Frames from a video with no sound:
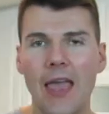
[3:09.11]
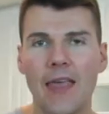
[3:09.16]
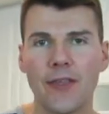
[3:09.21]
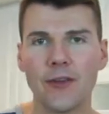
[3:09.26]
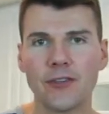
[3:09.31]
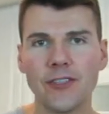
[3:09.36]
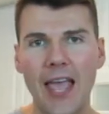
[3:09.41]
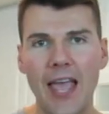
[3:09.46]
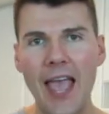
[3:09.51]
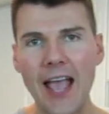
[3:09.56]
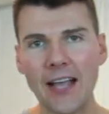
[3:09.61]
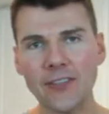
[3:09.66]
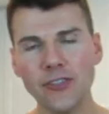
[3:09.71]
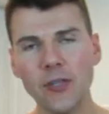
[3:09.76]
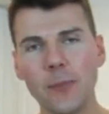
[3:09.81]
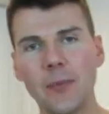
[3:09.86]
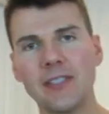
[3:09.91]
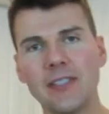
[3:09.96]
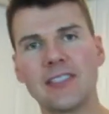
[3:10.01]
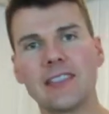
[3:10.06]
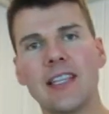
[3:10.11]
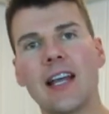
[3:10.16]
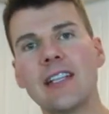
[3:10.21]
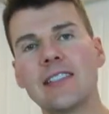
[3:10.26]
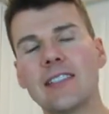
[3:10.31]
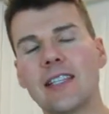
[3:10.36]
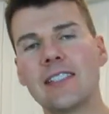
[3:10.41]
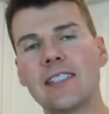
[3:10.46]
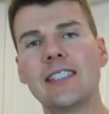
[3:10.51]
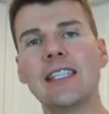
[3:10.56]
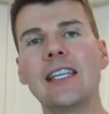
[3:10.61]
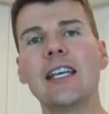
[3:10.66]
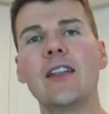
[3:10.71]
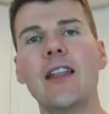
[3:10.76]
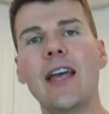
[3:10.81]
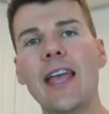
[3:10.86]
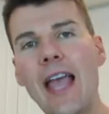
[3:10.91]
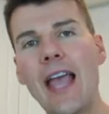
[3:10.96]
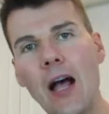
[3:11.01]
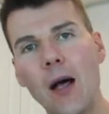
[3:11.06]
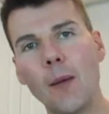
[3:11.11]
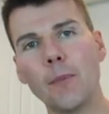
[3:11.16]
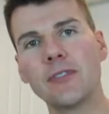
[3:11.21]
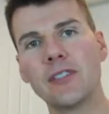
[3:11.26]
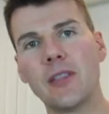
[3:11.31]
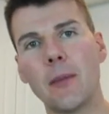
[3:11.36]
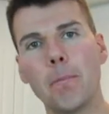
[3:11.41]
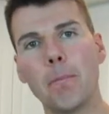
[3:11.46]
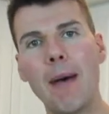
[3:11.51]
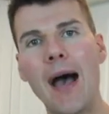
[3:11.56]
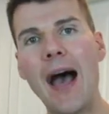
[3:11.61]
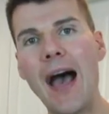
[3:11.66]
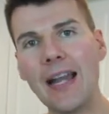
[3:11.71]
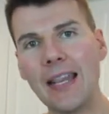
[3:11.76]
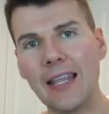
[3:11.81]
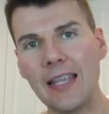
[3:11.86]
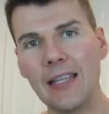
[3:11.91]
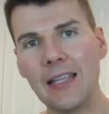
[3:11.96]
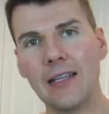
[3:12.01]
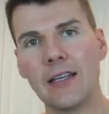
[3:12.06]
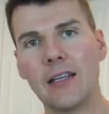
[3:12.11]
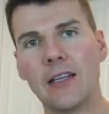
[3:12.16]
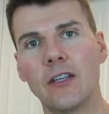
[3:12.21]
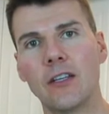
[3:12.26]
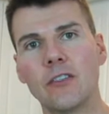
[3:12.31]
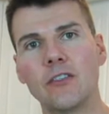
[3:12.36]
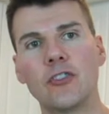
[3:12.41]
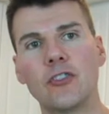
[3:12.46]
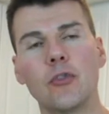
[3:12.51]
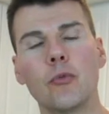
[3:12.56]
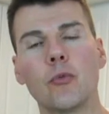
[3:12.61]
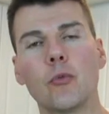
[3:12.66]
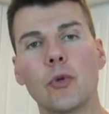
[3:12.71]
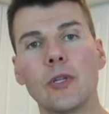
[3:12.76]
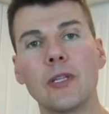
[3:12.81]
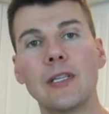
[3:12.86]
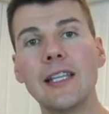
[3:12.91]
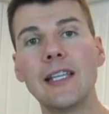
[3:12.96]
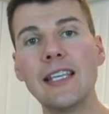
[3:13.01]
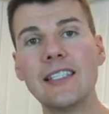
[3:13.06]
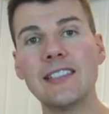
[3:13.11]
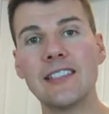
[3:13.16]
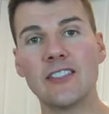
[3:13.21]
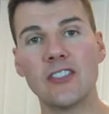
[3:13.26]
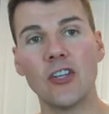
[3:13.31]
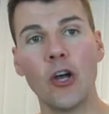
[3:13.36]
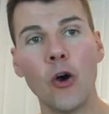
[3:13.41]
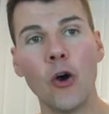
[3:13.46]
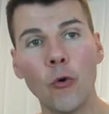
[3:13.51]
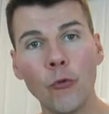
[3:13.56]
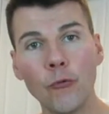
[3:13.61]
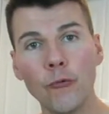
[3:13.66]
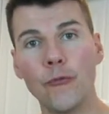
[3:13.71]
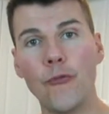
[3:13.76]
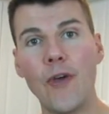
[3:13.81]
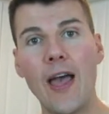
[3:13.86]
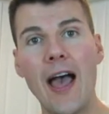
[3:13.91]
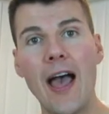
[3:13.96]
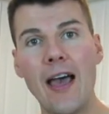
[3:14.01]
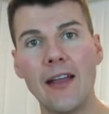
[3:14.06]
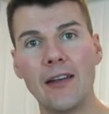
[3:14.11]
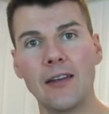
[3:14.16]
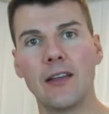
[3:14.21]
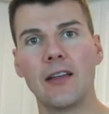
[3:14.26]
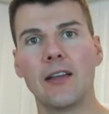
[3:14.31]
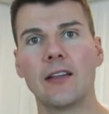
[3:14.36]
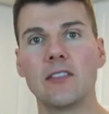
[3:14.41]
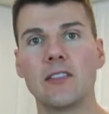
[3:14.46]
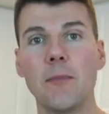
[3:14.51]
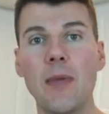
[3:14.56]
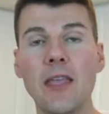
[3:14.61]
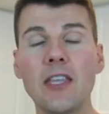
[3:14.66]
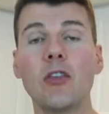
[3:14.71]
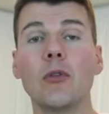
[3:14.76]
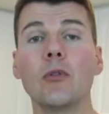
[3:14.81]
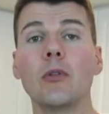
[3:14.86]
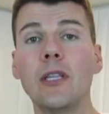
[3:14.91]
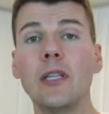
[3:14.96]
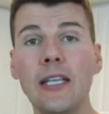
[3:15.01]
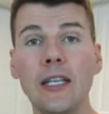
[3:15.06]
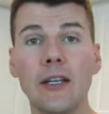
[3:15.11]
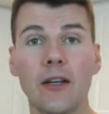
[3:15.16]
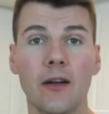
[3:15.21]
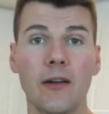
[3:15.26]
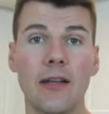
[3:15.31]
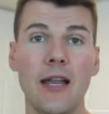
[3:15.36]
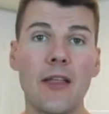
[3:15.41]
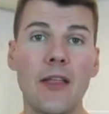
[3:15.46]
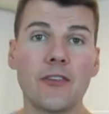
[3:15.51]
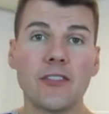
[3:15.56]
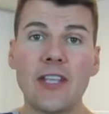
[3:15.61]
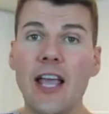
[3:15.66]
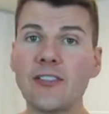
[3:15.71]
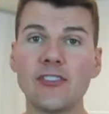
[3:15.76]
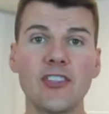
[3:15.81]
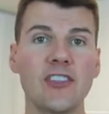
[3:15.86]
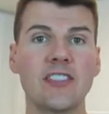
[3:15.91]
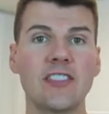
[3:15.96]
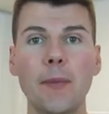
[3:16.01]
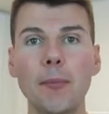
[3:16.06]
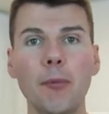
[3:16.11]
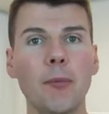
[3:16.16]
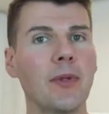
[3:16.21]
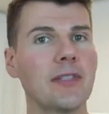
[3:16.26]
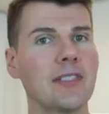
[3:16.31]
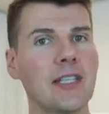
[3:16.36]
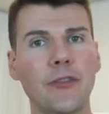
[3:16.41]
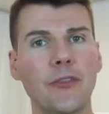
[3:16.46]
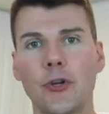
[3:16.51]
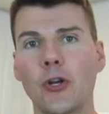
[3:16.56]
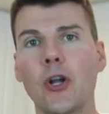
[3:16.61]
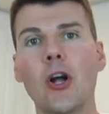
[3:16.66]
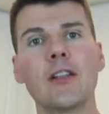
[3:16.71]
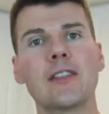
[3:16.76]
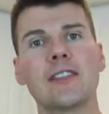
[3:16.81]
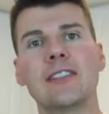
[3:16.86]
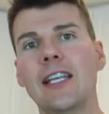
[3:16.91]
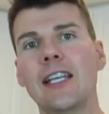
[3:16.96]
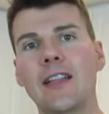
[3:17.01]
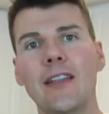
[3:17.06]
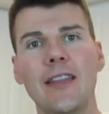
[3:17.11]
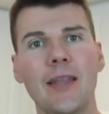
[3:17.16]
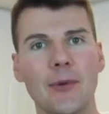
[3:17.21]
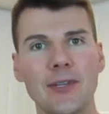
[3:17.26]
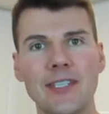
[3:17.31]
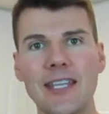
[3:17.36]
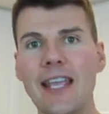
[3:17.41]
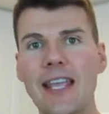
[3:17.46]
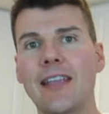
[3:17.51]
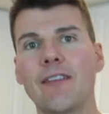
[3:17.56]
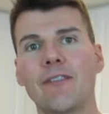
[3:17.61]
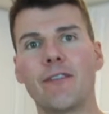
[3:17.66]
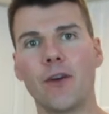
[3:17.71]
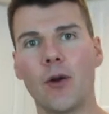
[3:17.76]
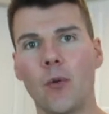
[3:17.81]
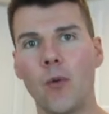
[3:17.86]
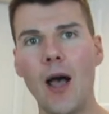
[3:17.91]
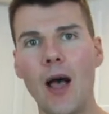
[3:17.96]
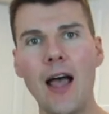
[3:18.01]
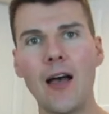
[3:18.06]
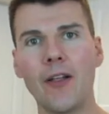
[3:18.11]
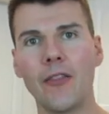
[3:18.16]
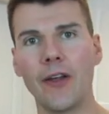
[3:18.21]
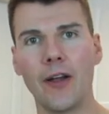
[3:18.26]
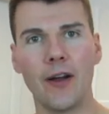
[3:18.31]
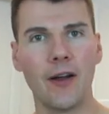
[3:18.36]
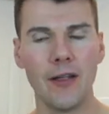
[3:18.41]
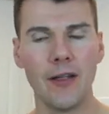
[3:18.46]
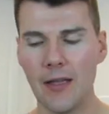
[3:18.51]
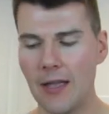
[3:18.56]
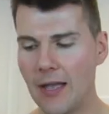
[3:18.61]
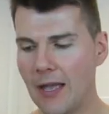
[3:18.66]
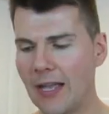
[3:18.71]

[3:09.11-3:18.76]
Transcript: There's actually been studies that CLA helps the body to release its own fat to make you leaner. Now, there's actually supplements out there called CLA that were taken for a while there.